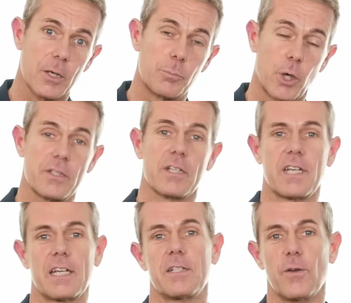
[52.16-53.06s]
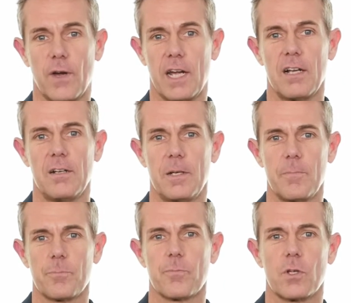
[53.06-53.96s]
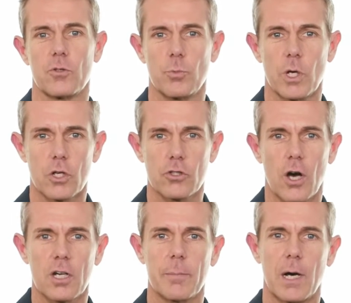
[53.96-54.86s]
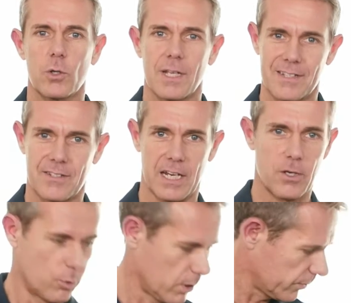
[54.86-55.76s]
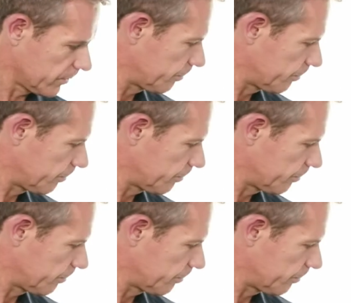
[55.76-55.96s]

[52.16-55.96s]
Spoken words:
projects actually fail. So we're going to talk about stakeholders.